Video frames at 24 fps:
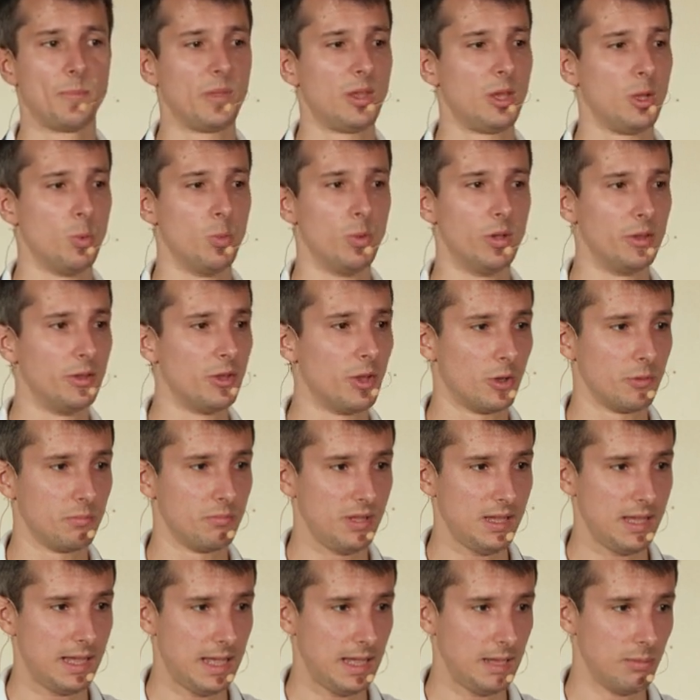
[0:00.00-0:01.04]
you will not
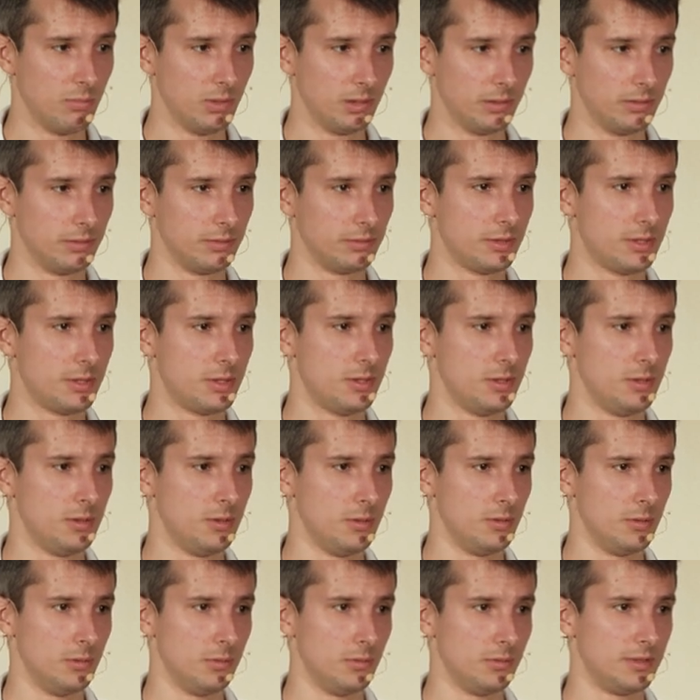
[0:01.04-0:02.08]
be able
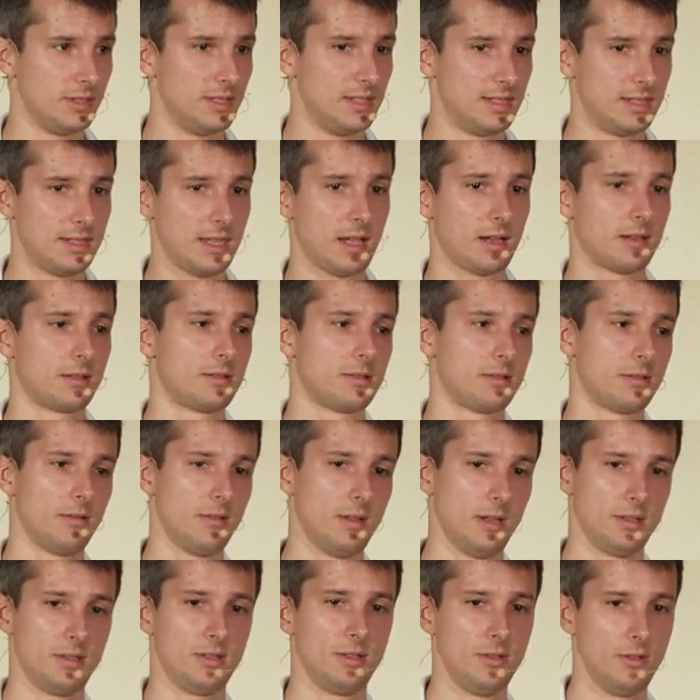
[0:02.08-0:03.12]
to detect
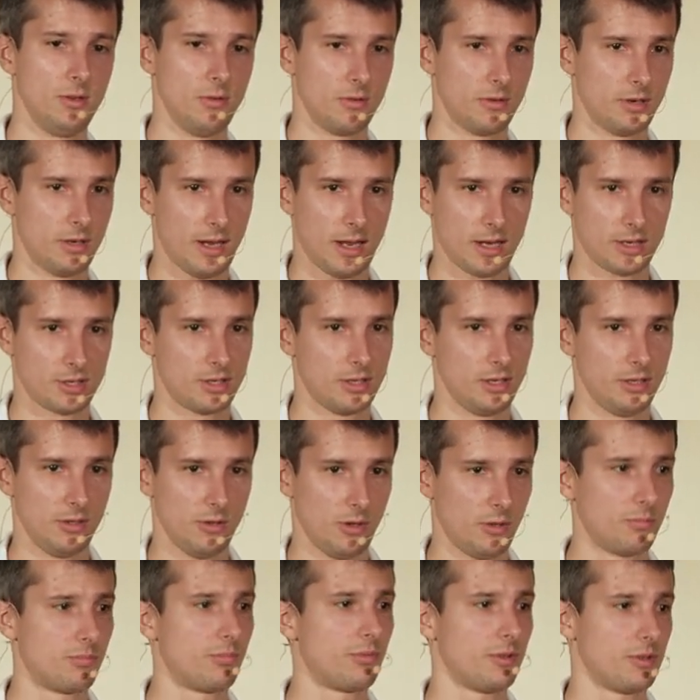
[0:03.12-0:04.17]
that you're actually
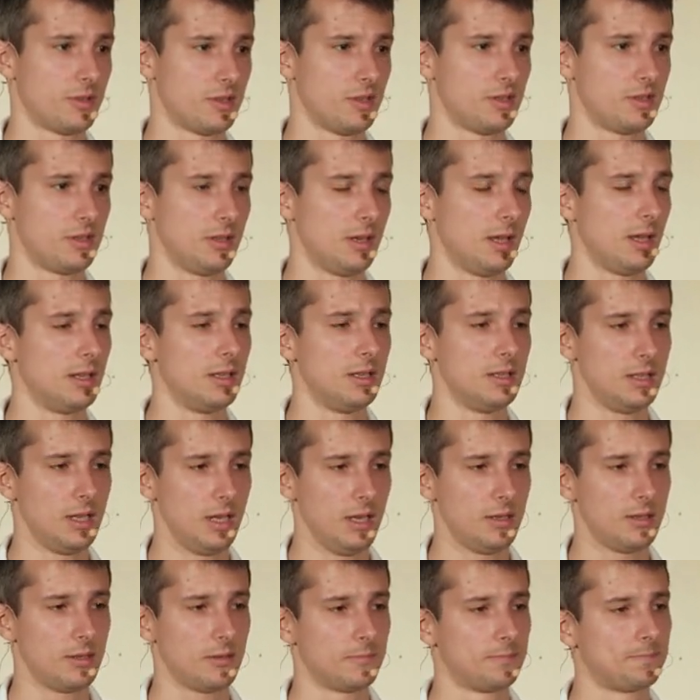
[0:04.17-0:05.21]
not processing any
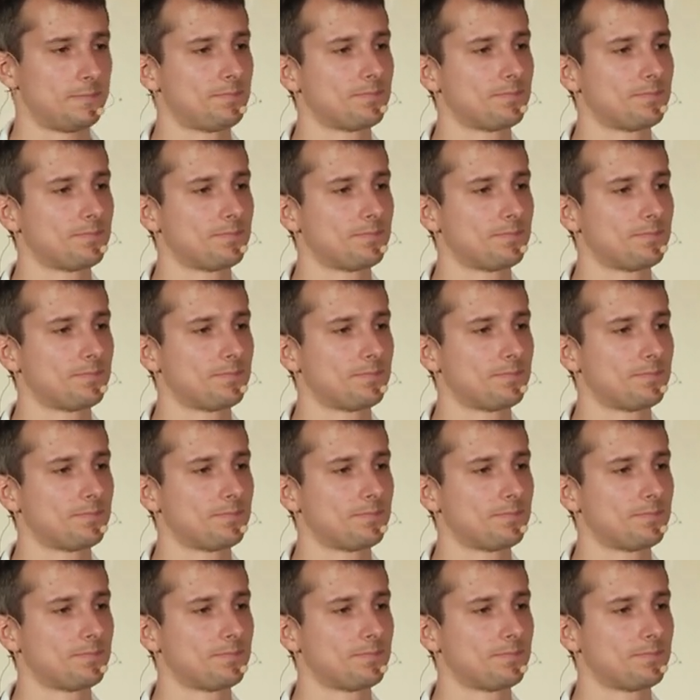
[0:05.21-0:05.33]
data.